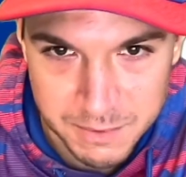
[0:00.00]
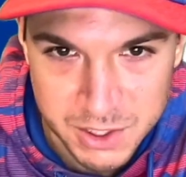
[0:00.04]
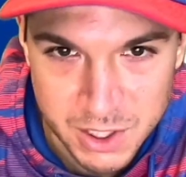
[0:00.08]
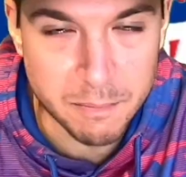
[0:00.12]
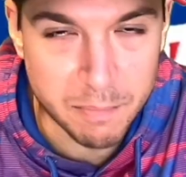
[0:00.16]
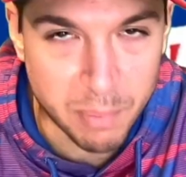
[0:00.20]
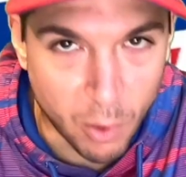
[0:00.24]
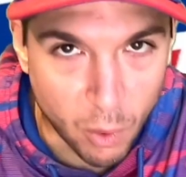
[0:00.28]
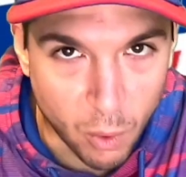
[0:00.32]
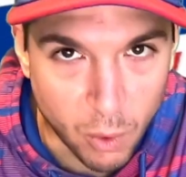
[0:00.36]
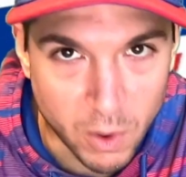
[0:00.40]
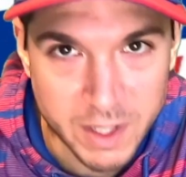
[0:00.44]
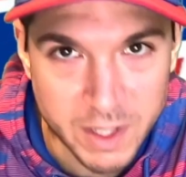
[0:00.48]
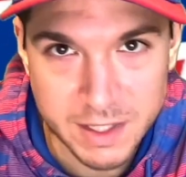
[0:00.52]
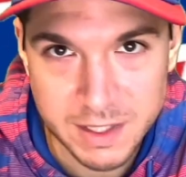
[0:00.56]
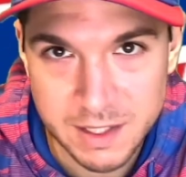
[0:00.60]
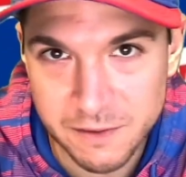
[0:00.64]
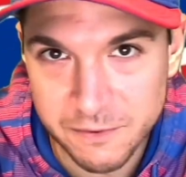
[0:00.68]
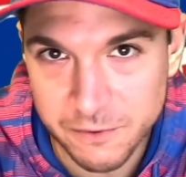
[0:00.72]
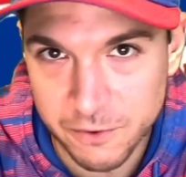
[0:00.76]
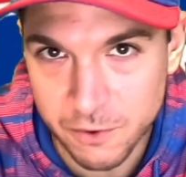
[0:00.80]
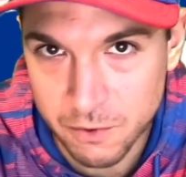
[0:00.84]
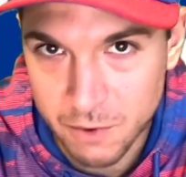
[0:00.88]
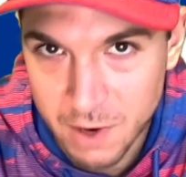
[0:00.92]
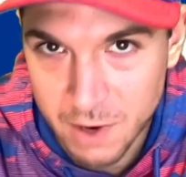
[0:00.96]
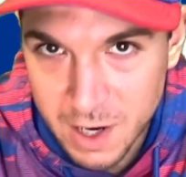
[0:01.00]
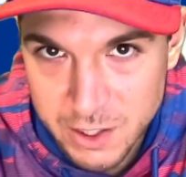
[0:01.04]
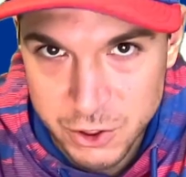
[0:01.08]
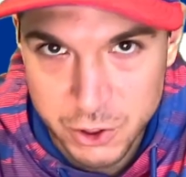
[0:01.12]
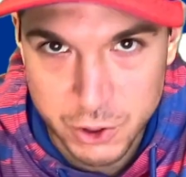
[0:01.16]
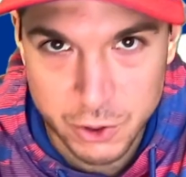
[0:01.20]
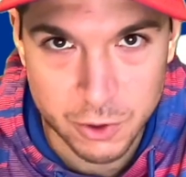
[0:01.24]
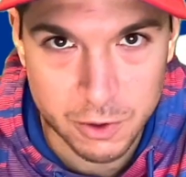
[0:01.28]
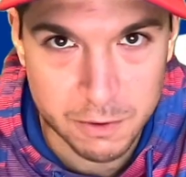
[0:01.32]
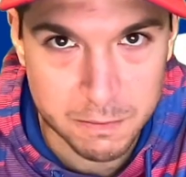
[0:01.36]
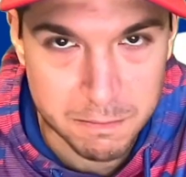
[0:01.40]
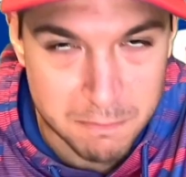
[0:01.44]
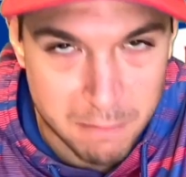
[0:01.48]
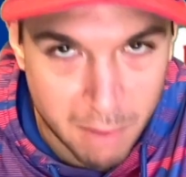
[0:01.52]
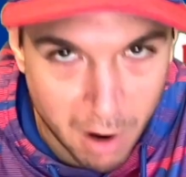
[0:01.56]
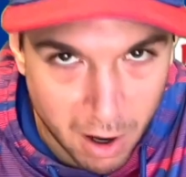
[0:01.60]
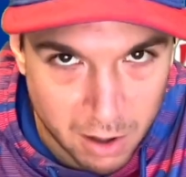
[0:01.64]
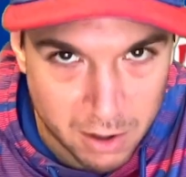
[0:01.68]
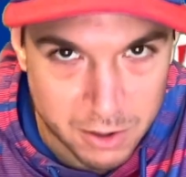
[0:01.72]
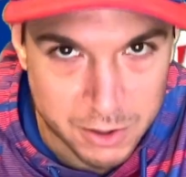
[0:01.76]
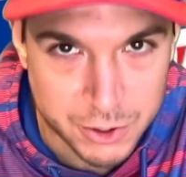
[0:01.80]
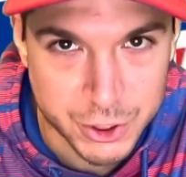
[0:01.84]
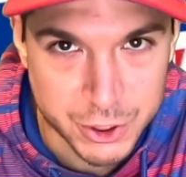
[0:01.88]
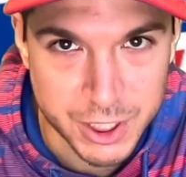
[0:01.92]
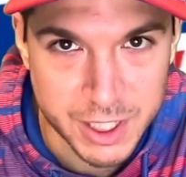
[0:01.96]
The point differential
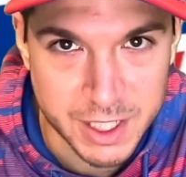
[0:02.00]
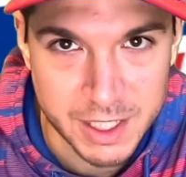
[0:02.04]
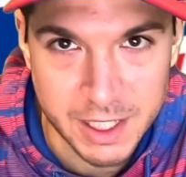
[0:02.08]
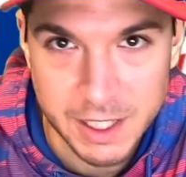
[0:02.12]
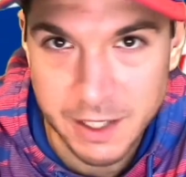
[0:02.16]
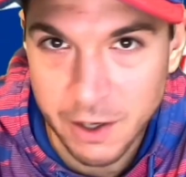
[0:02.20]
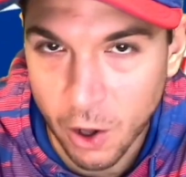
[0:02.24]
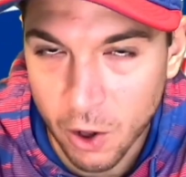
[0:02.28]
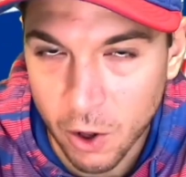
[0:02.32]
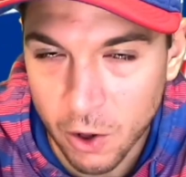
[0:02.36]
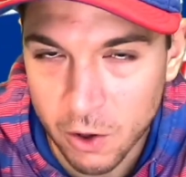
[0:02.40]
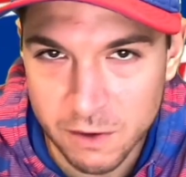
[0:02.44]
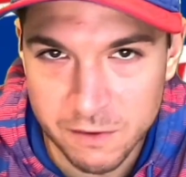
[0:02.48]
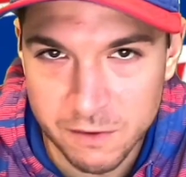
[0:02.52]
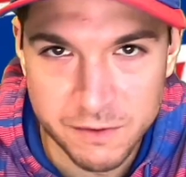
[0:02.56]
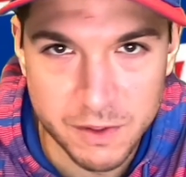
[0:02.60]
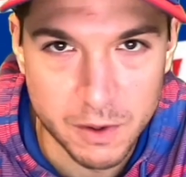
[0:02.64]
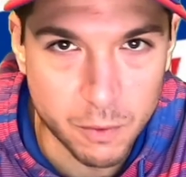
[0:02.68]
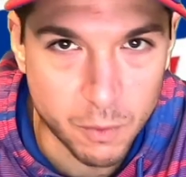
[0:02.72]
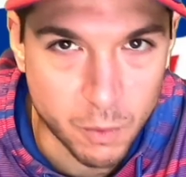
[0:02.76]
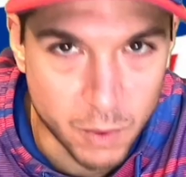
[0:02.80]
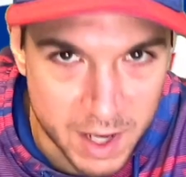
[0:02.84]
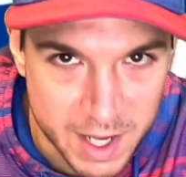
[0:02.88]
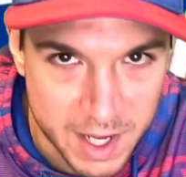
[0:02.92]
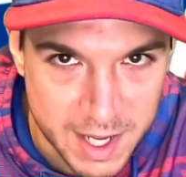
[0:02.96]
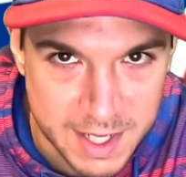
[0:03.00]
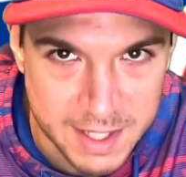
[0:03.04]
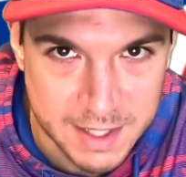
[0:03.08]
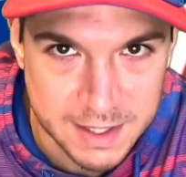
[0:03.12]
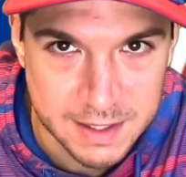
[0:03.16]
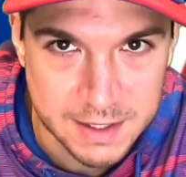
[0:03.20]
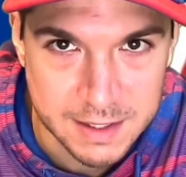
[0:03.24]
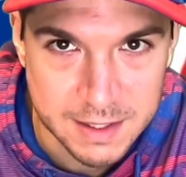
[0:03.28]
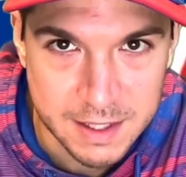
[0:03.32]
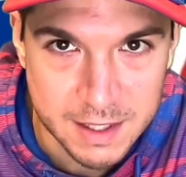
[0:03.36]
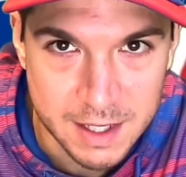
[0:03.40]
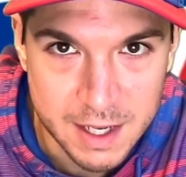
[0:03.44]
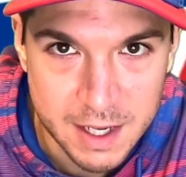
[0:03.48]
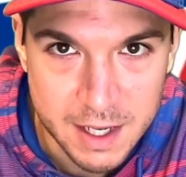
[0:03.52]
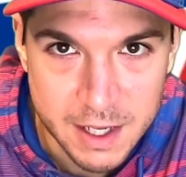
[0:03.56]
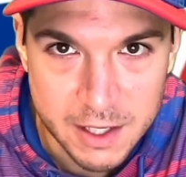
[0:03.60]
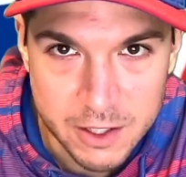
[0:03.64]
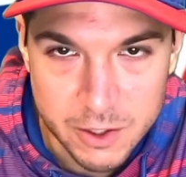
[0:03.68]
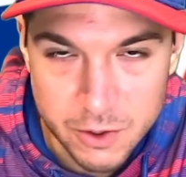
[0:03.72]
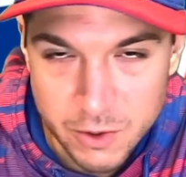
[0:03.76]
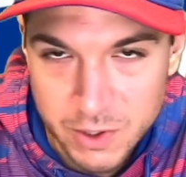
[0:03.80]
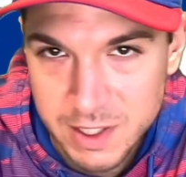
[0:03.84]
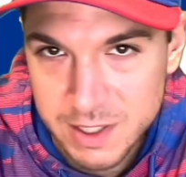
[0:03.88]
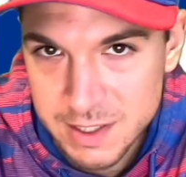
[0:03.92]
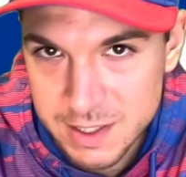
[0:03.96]
margin and all of the wins,
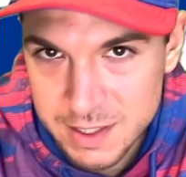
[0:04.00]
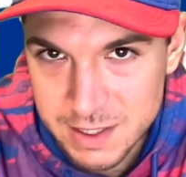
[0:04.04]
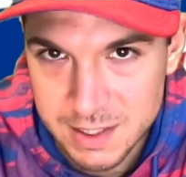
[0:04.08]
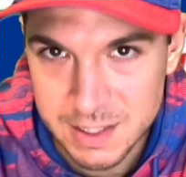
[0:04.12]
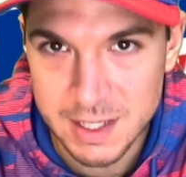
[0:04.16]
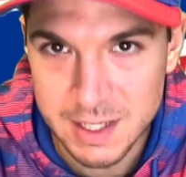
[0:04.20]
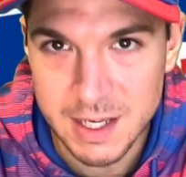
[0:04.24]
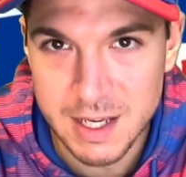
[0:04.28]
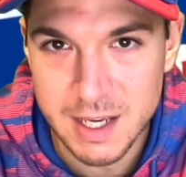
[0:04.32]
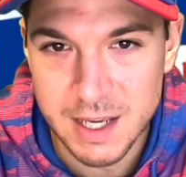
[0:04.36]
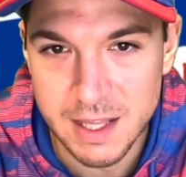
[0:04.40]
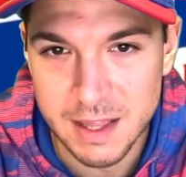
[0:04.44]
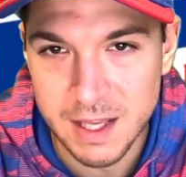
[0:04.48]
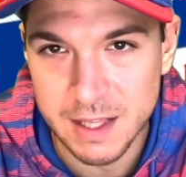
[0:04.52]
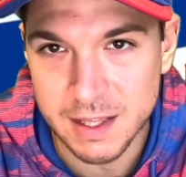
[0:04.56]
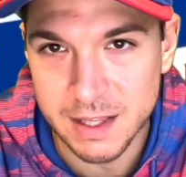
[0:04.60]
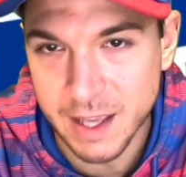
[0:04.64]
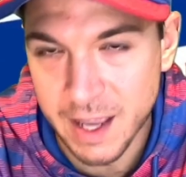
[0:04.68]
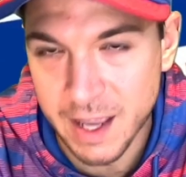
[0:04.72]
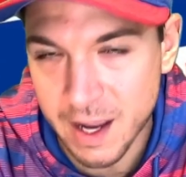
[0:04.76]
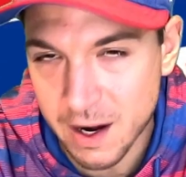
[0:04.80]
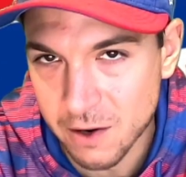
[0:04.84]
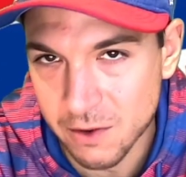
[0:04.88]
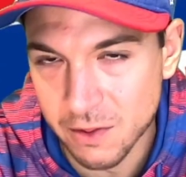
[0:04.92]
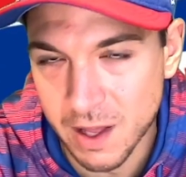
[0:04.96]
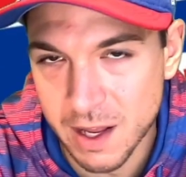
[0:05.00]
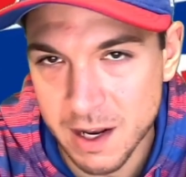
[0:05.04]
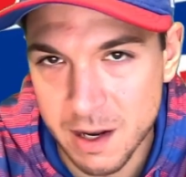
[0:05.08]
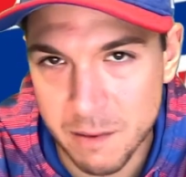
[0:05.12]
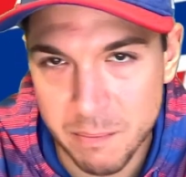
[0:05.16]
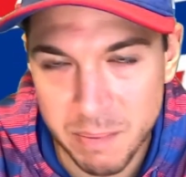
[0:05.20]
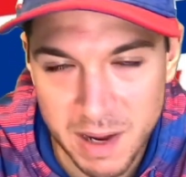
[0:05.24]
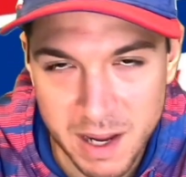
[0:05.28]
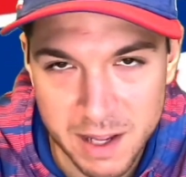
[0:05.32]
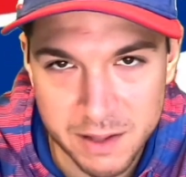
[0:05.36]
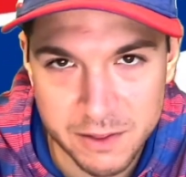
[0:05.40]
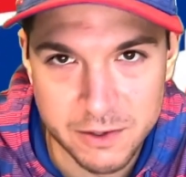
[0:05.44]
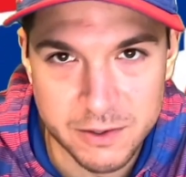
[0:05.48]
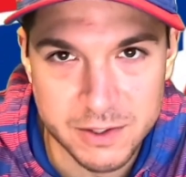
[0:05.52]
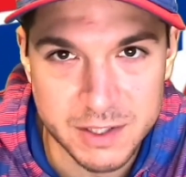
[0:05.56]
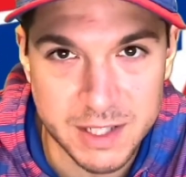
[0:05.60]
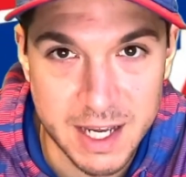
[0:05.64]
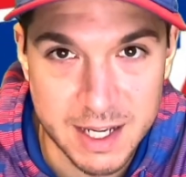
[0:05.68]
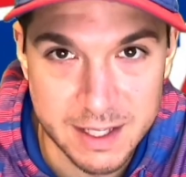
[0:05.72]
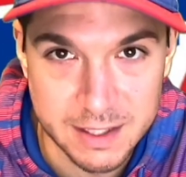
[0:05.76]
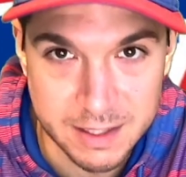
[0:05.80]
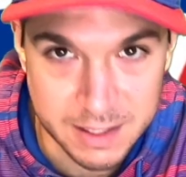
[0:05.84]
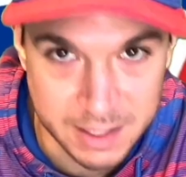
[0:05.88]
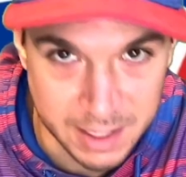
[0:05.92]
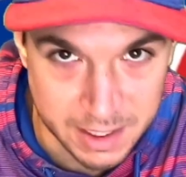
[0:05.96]
you could see that the Carolina Panthers
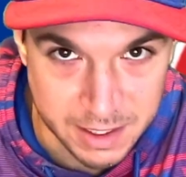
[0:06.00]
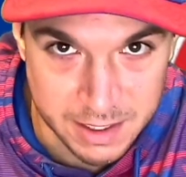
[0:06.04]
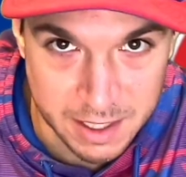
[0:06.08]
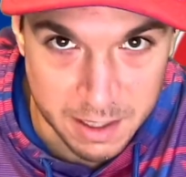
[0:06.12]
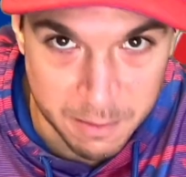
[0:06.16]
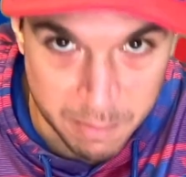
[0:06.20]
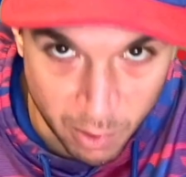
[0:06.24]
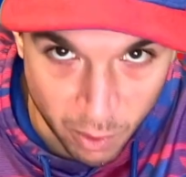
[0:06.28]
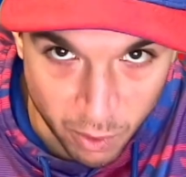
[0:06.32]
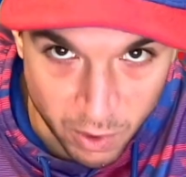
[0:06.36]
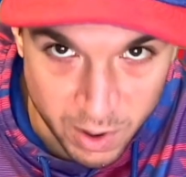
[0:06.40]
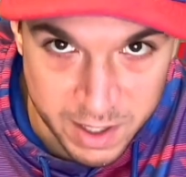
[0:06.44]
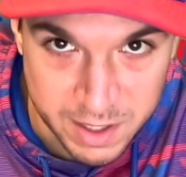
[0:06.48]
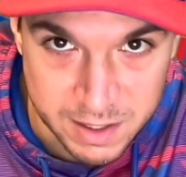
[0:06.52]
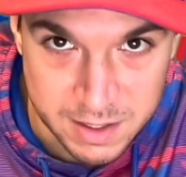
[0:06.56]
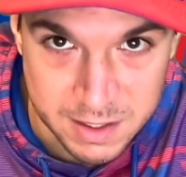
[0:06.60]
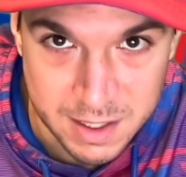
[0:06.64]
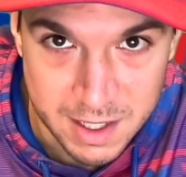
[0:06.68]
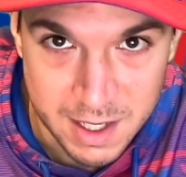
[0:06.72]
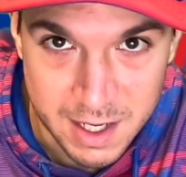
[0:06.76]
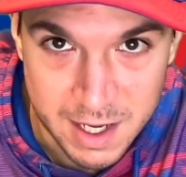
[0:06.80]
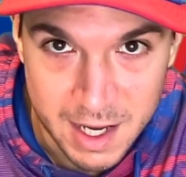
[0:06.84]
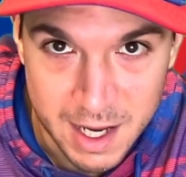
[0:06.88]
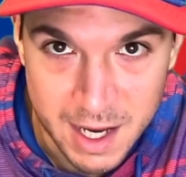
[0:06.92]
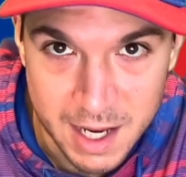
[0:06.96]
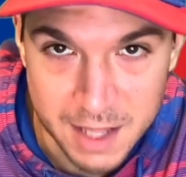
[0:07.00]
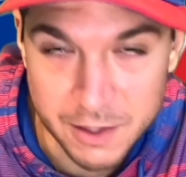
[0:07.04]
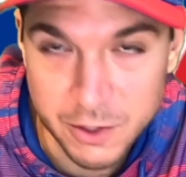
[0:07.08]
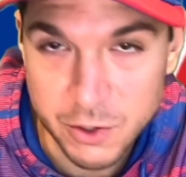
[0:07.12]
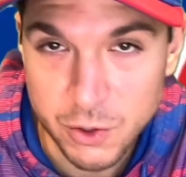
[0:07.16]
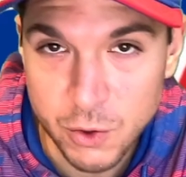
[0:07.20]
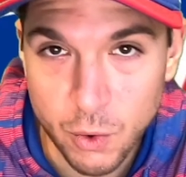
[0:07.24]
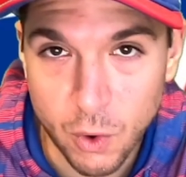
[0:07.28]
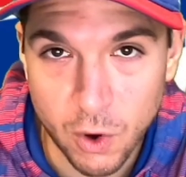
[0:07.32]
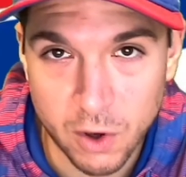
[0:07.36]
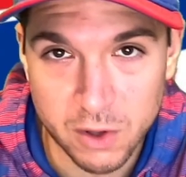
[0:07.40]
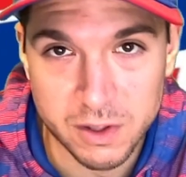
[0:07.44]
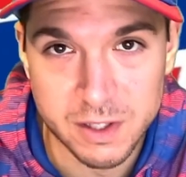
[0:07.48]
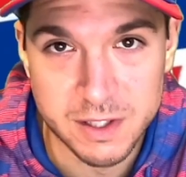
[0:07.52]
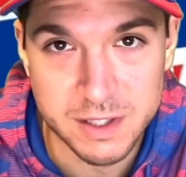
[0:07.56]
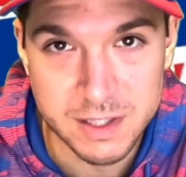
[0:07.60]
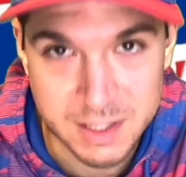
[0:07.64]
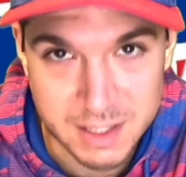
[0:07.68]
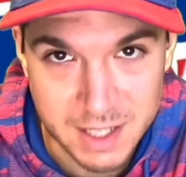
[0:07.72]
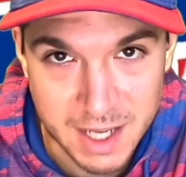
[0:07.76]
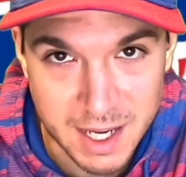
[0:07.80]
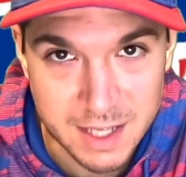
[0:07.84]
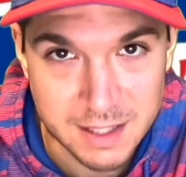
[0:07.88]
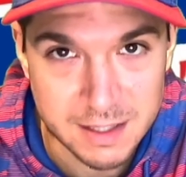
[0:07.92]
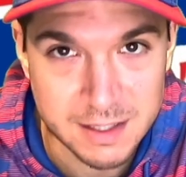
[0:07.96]
had 60 points and the New Orleans
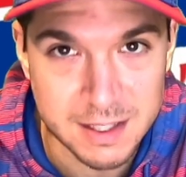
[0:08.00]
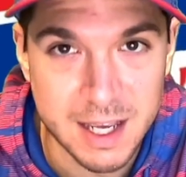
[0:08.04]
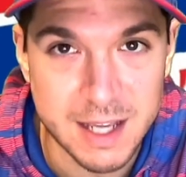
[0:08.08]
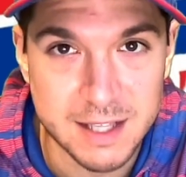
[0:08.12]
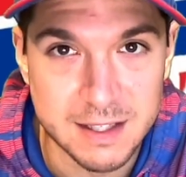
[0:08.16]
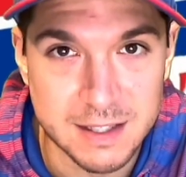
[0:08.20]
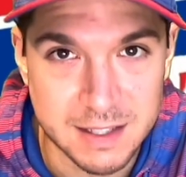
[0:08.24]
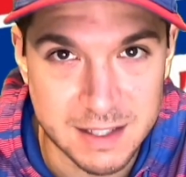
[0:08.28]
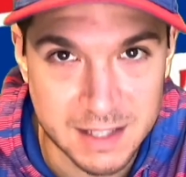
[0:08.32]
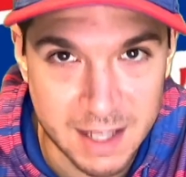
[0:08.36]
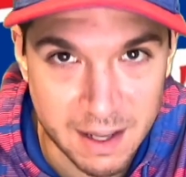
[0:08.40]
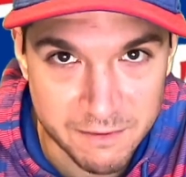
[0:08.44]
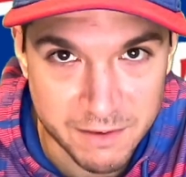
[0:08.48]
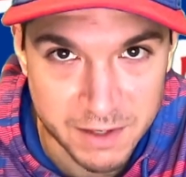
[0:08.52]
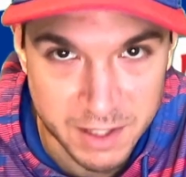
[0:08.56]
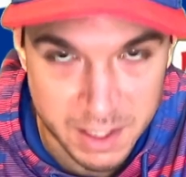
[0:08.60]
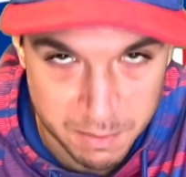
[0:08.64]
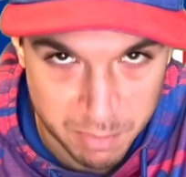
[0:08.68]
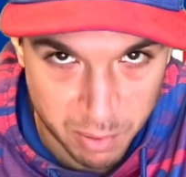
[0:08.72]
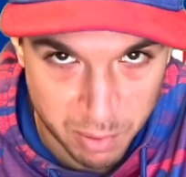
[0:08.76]
Saints had 70